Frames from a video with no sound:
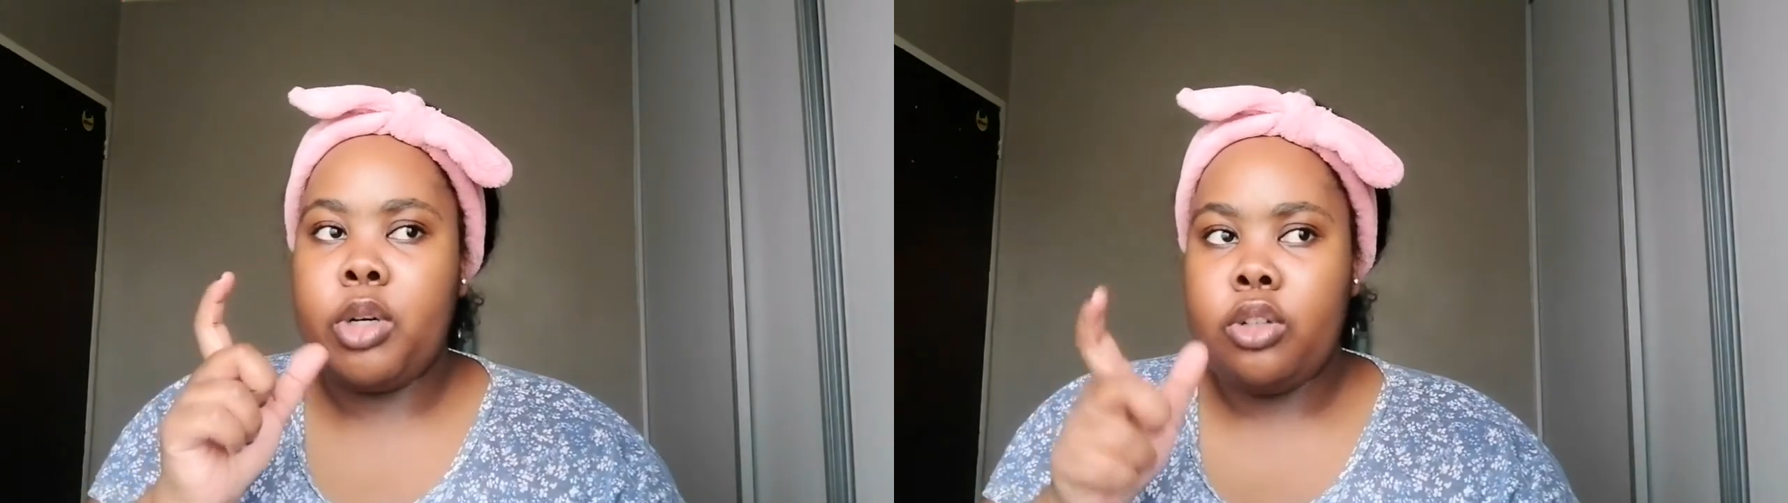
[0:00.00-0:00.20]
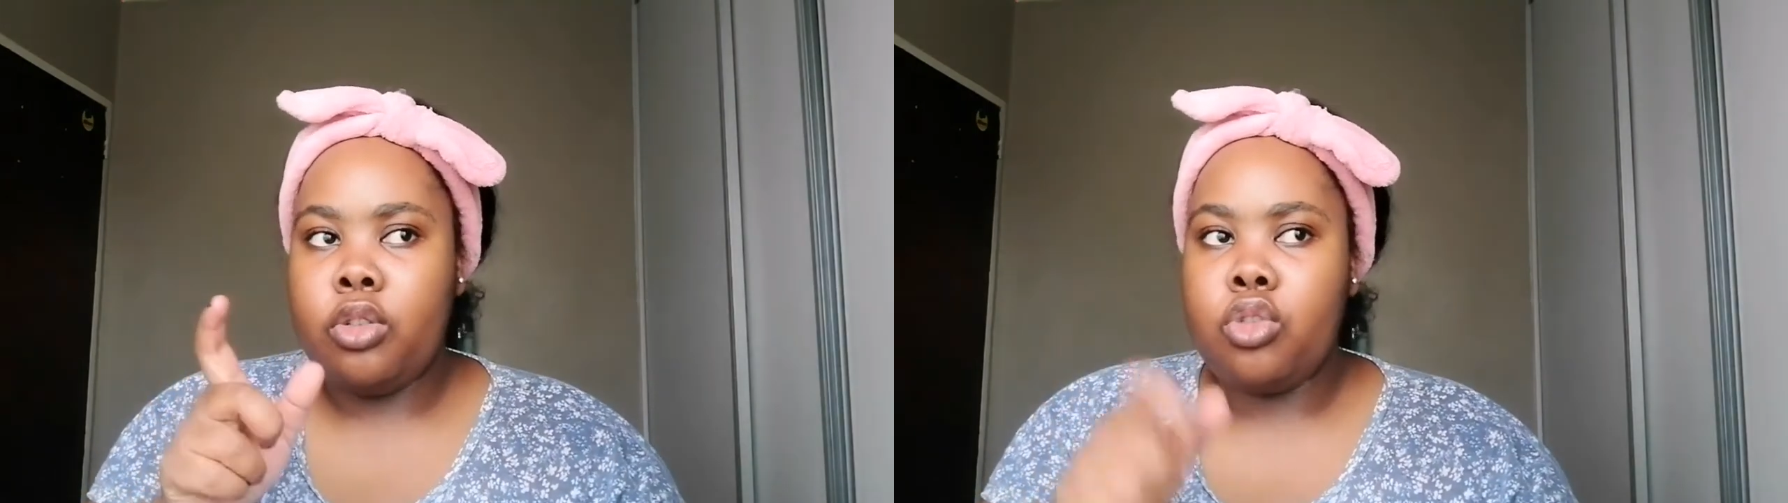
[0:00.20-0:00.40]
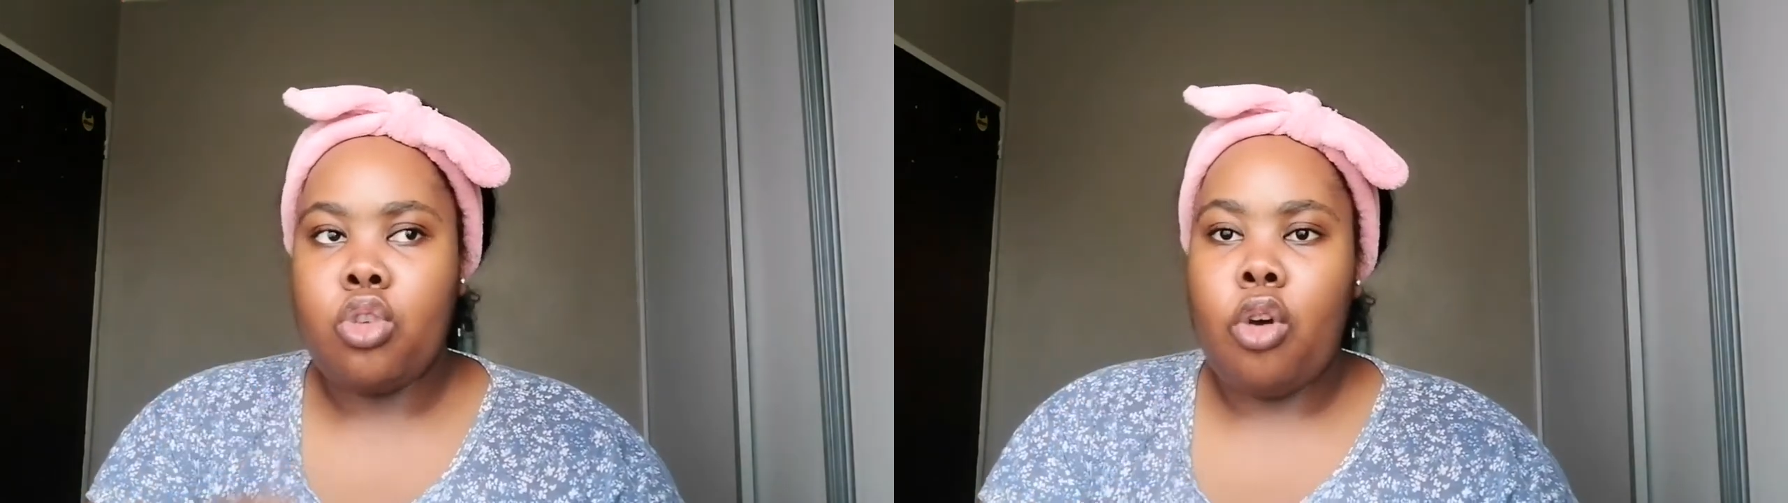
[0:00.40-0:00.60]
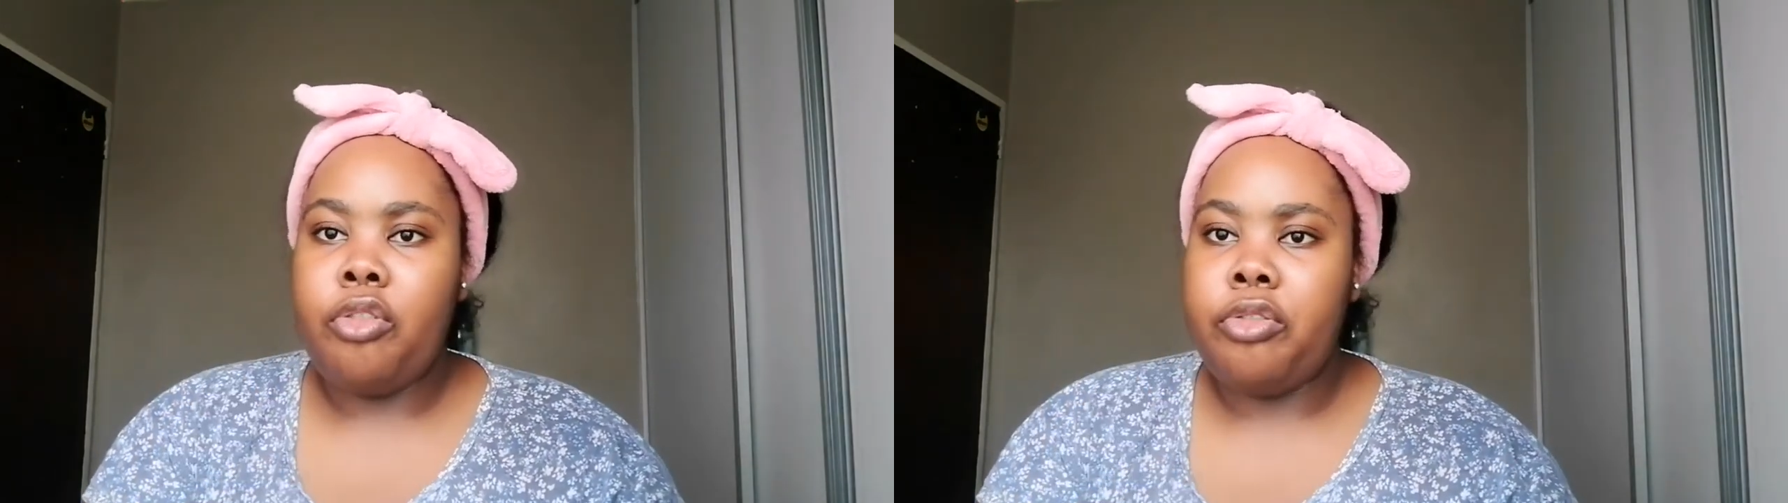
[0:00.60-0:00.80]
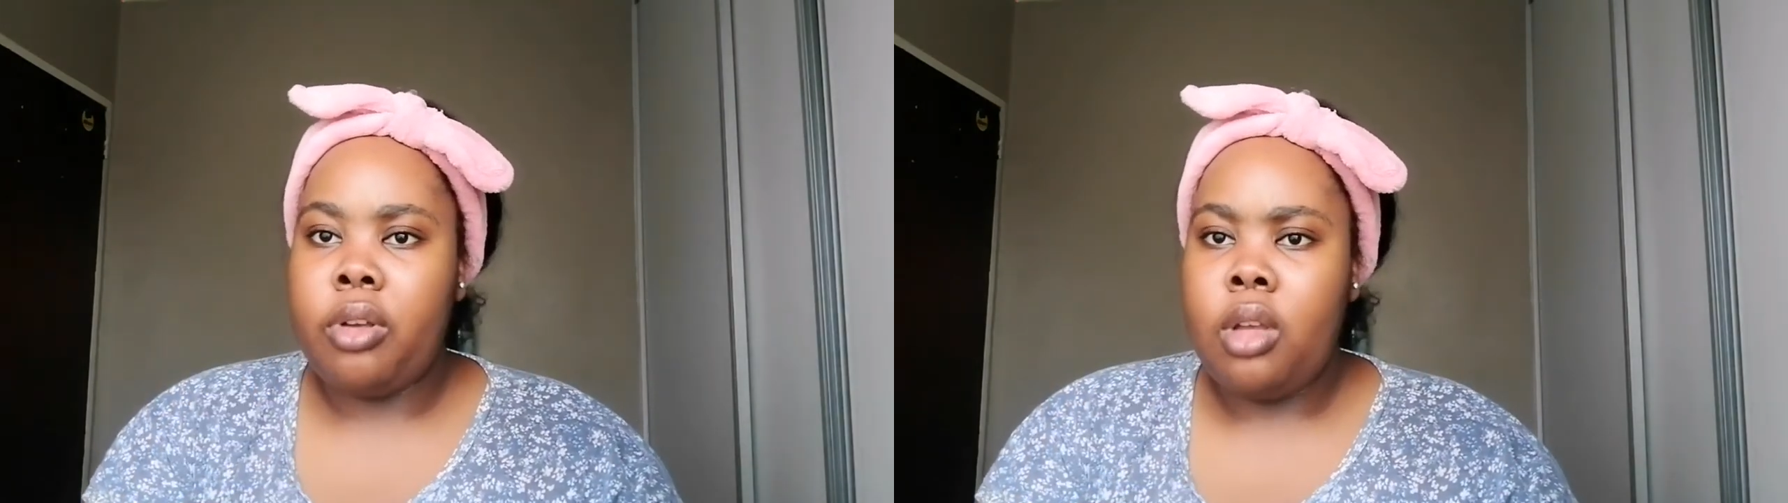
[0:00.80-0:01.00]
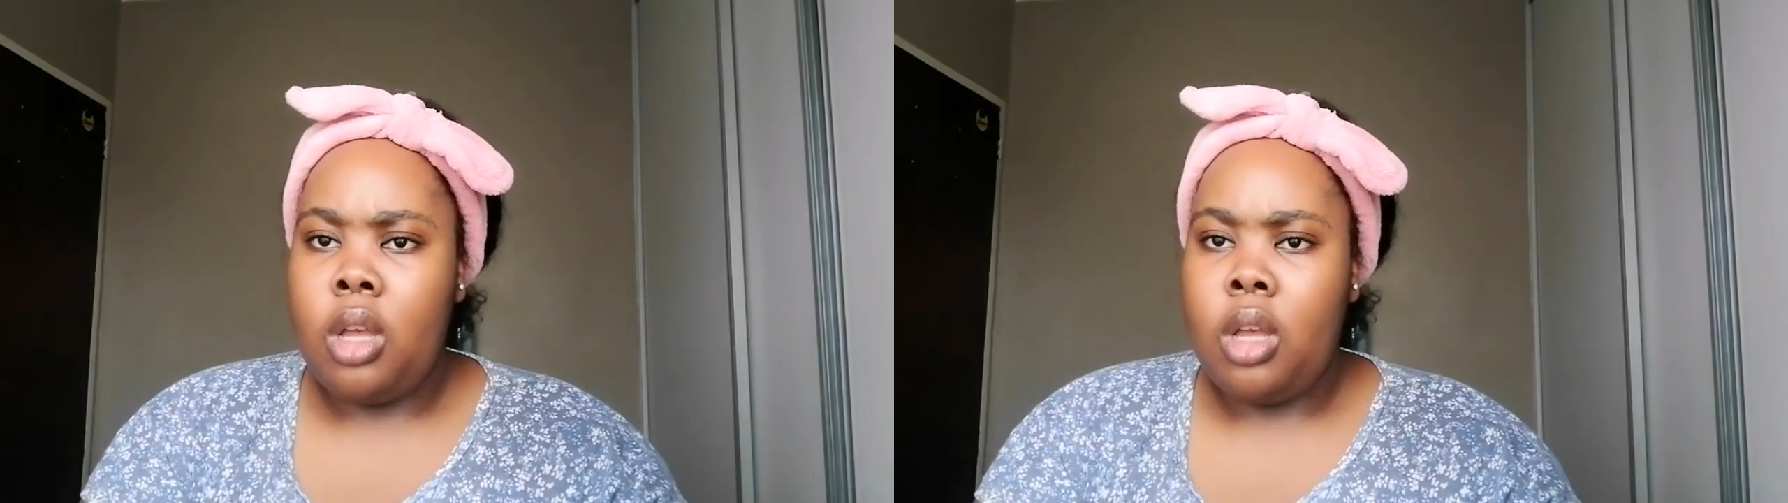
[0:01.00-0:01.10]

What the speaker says: bottles of